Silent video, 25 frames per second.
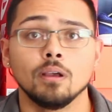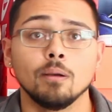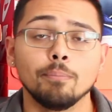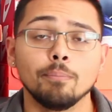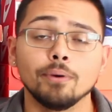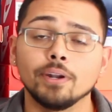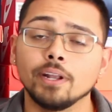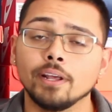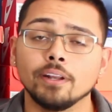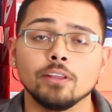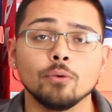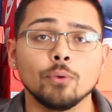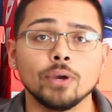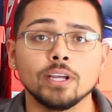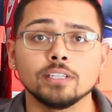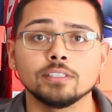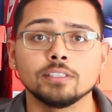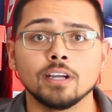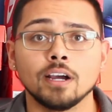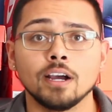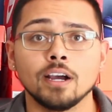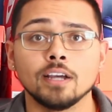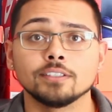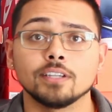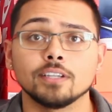But anyways,
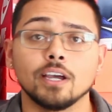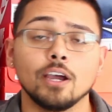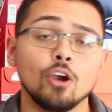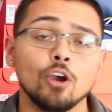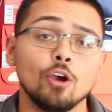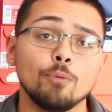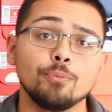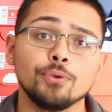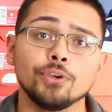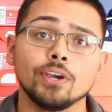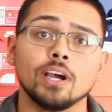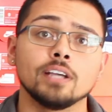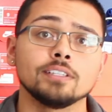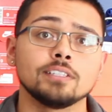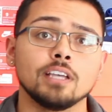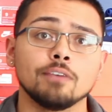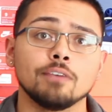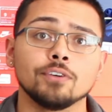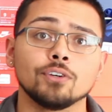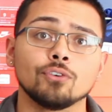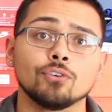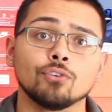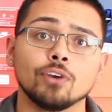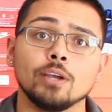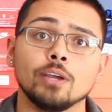guys, I hope you guys have
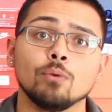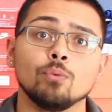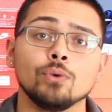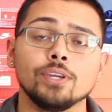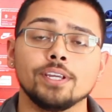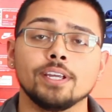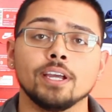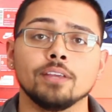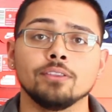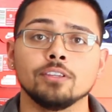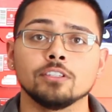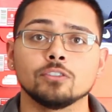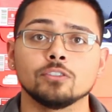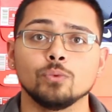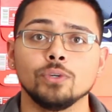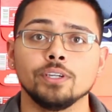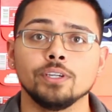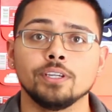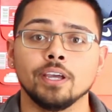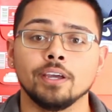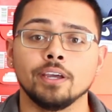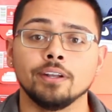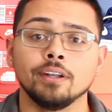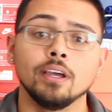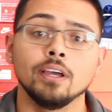a great weekend this
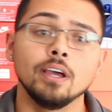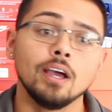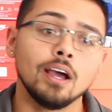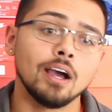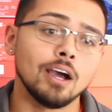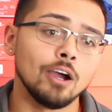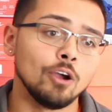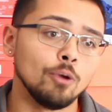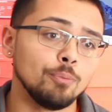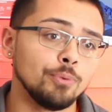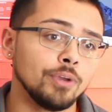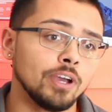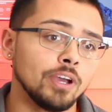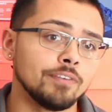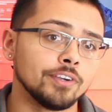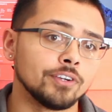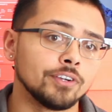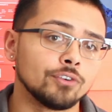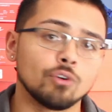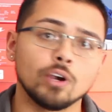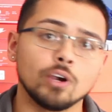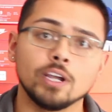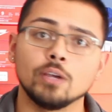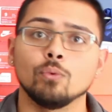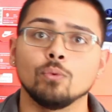weekend. I hope you have a
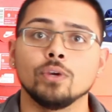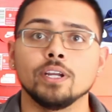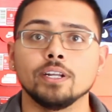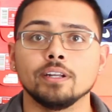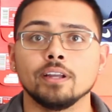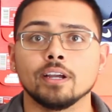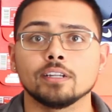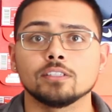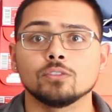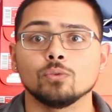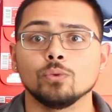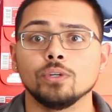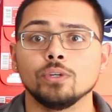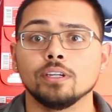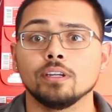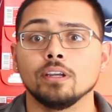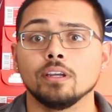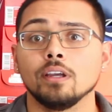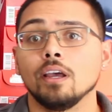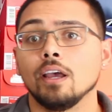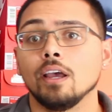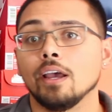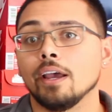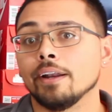great week next week.